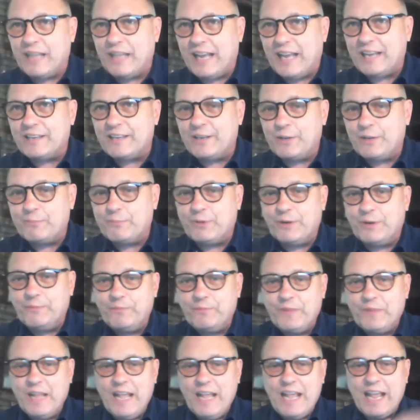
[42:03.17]
Plant
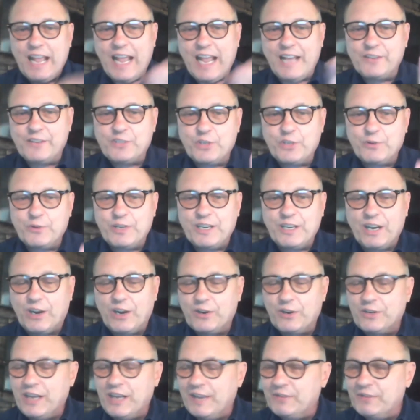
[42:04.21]
Number. And so
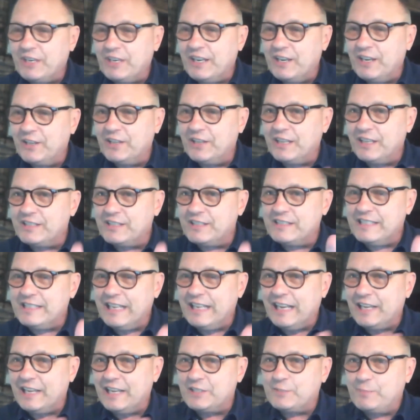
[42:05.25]
our Heaven Hill is
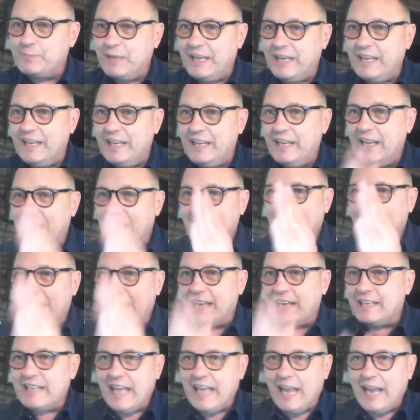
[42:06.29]
DSP
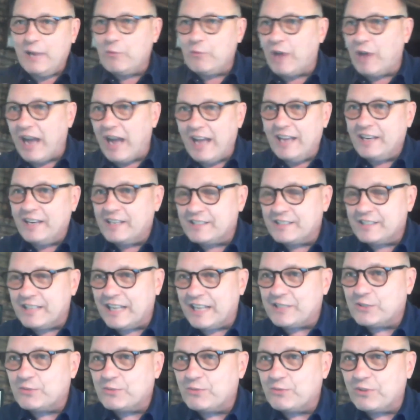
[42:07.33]
and KY, because
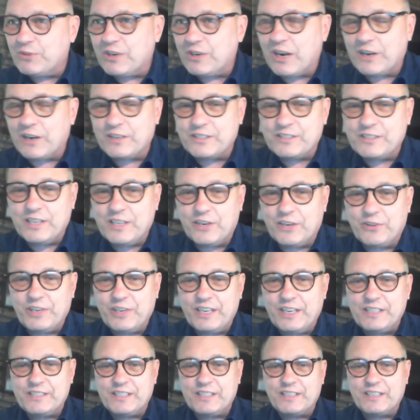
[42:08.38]
that's where our distillery
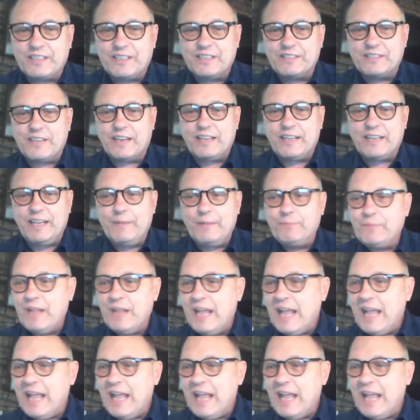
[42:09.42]
is in Kentucky,